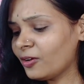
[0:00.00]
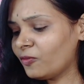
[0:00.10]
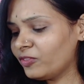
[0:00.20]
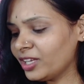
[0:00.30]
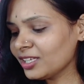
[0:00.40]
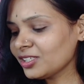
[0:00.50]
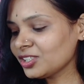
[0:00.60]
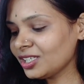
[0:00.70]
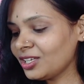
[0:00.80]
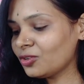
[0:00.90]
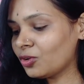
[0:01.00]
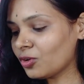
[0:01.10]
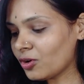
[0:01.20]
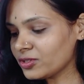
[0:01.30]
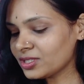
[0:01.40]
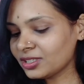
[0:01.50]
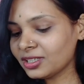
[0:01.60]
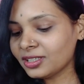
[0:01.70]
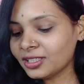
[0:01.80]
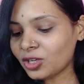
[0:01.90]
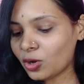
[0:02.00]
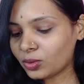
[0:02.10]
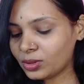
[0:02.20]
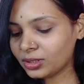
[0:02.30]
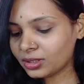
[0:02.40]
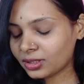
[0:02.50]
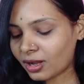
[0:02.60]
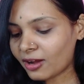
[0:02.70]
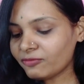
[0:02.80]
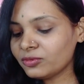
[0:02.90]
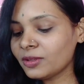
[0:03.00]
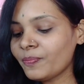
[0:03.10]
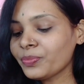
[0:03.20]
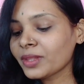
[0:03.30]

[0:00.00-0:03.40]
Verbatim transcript: where she hones her occult craft,